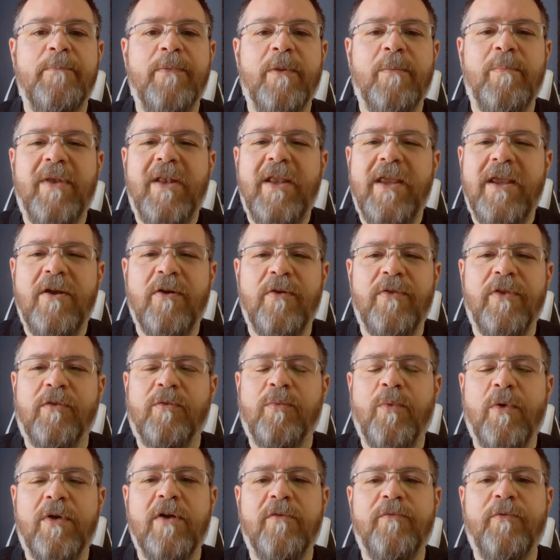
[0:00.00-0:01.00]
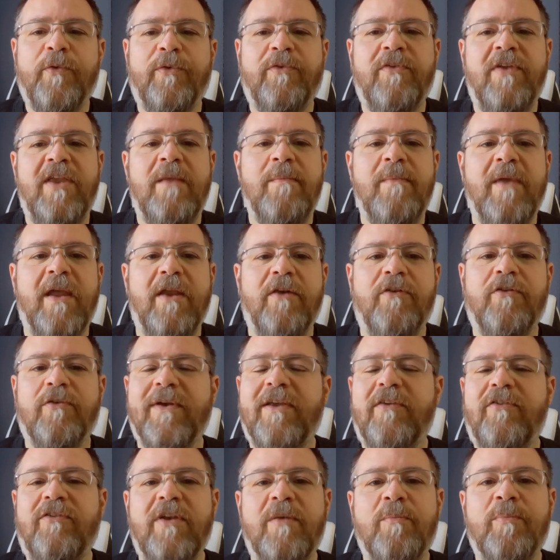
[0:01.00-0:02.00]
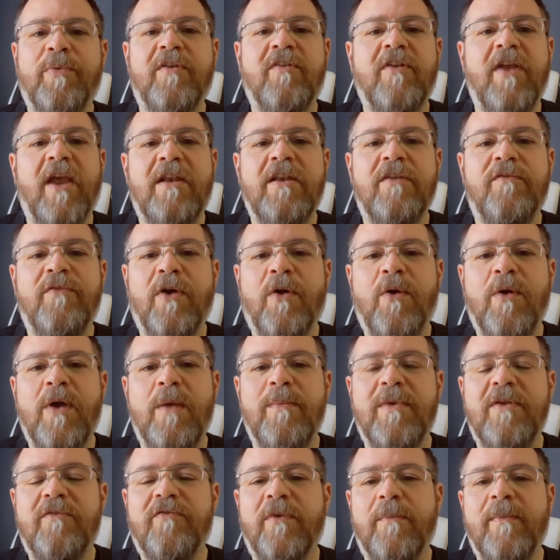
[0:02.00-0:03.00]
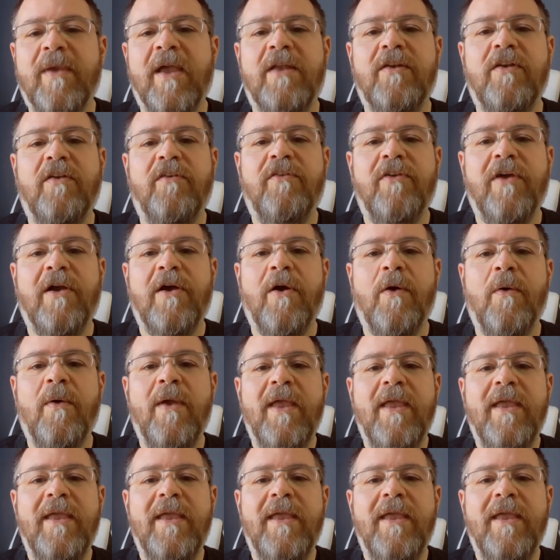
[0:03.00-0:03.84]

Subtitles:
But here, this wonderful teammate, dressed in protective equipment from head to toe,